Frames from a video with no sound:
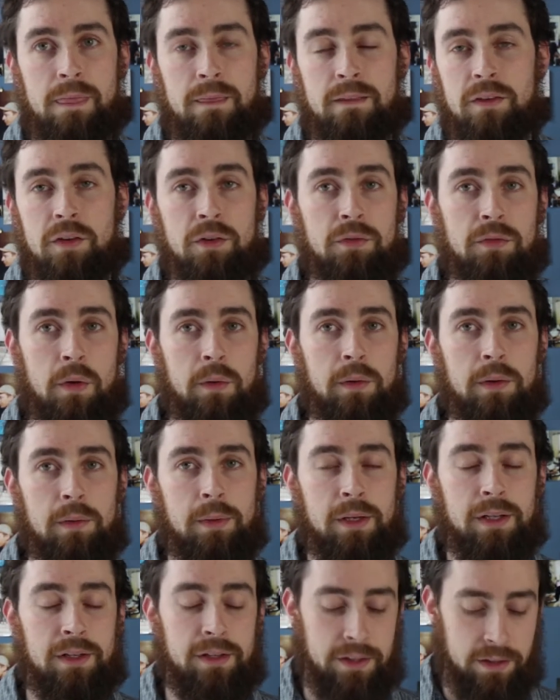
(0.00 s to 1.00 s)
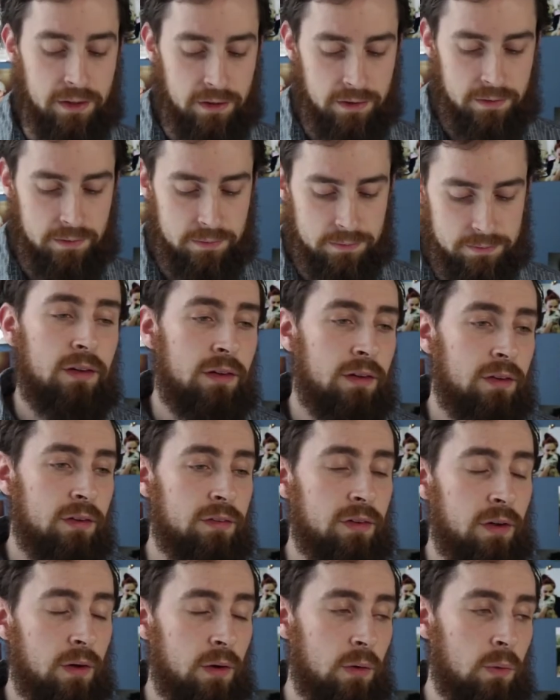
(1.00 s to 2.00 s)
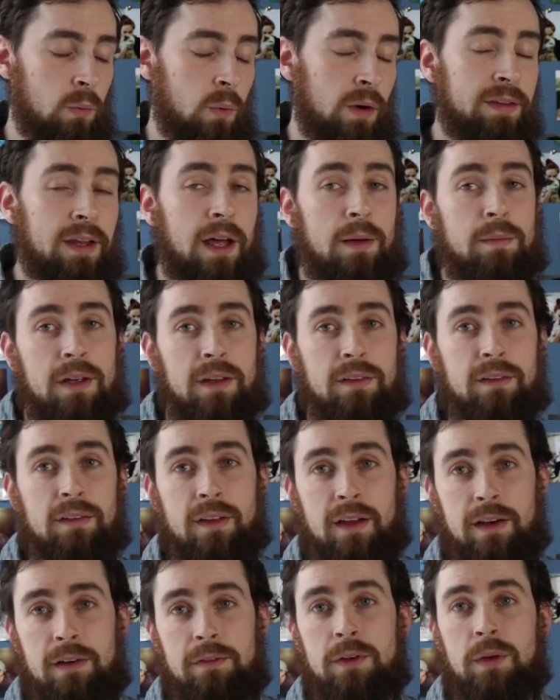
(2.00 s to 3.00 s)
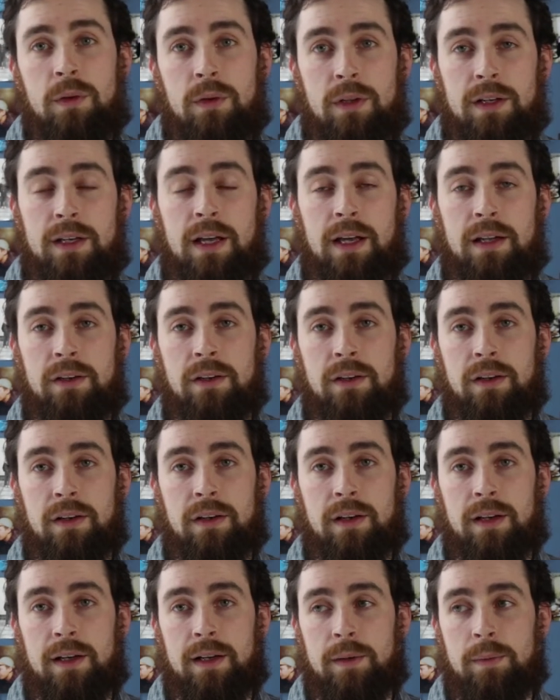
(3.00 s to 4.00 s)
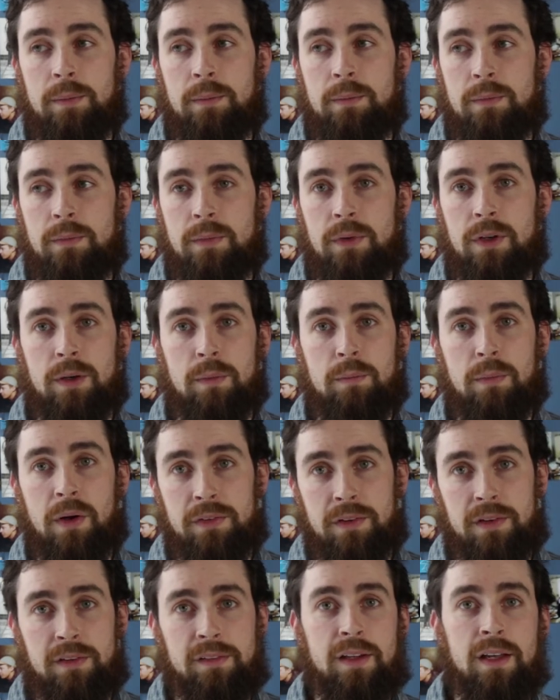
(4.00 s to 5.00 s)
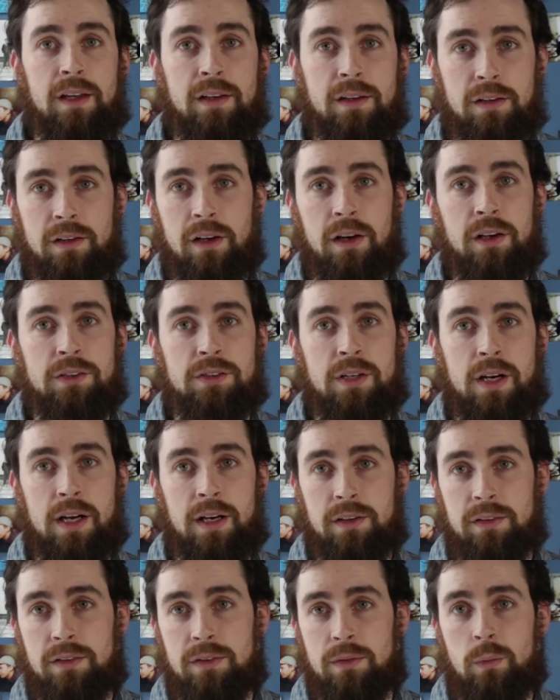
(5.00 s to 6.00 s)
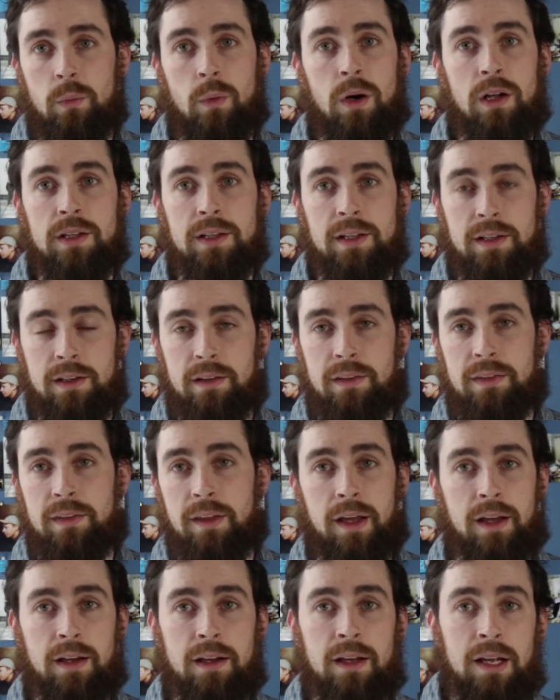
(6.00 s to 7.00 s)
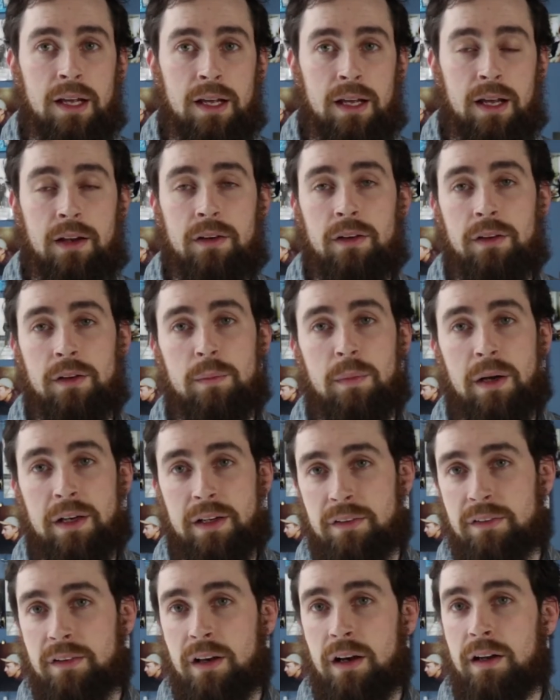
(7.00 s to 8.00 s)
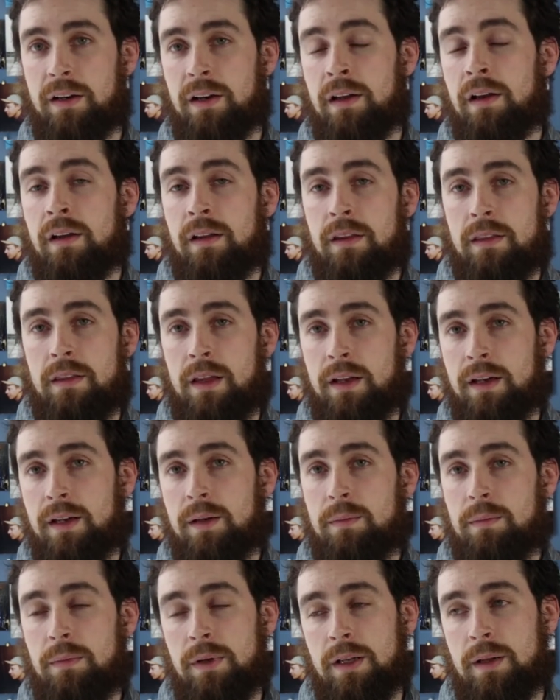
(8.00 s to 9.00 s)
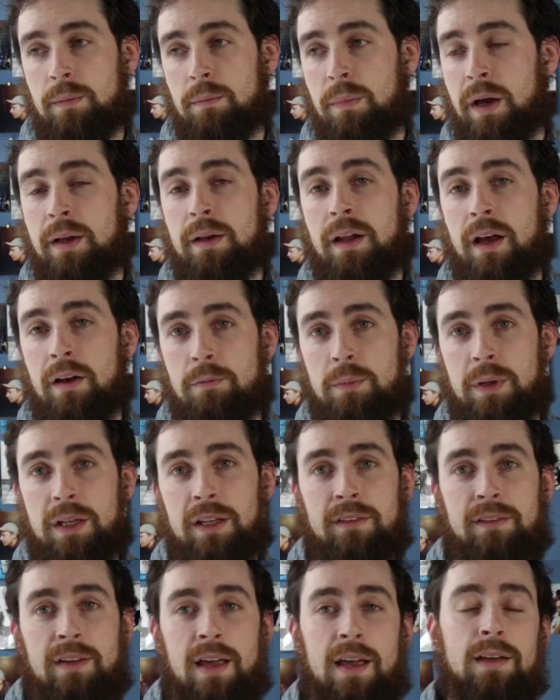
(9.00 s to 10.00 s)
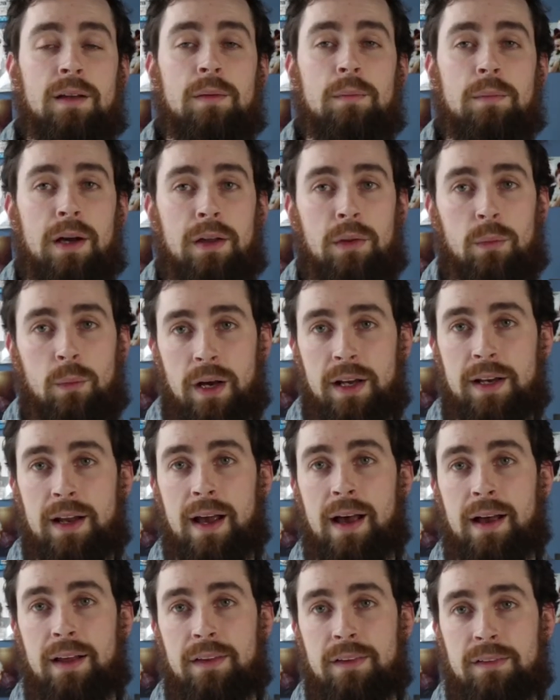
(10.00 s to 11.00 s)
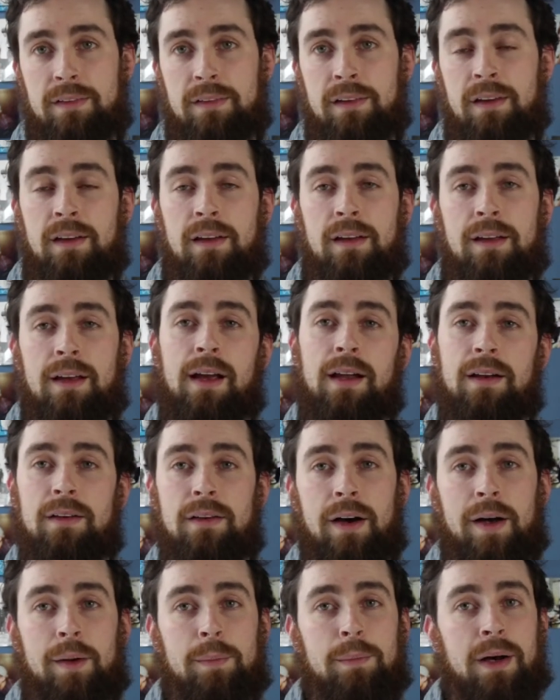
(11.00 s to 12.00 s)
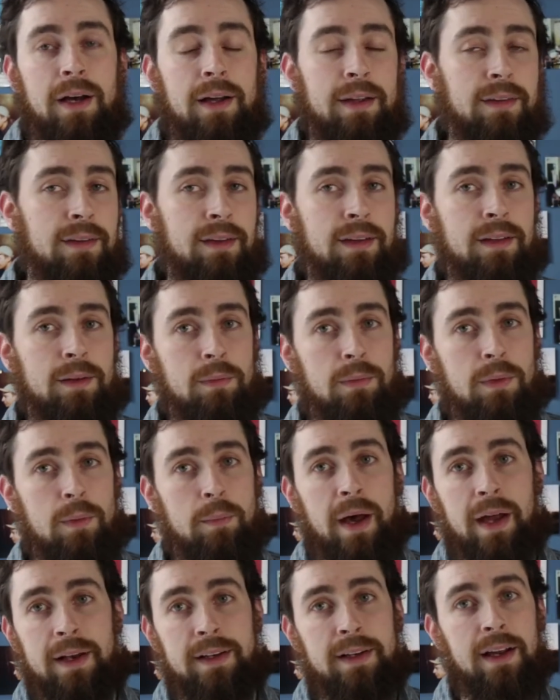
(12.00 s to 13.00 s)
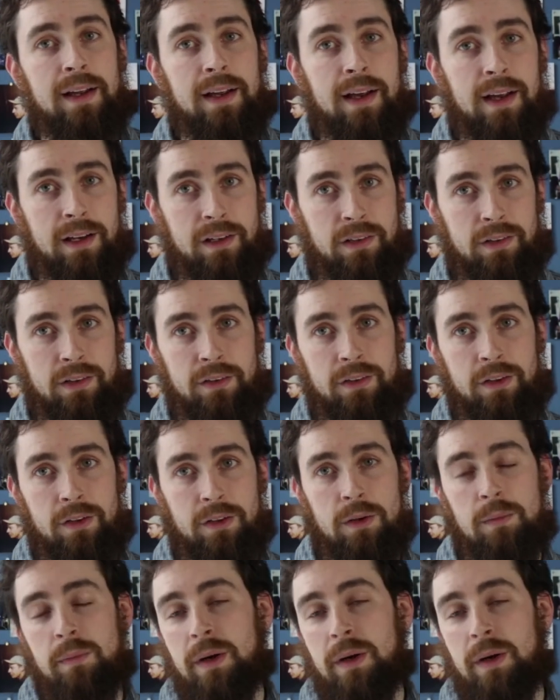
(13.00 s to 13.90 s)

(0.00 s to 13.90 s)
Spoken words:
this vulnerability. So what that means is that if you look at your multi-sig contract wallet thing and all your money's gone, then it might have been taken by the white hats and not by the bad guy hacker. So your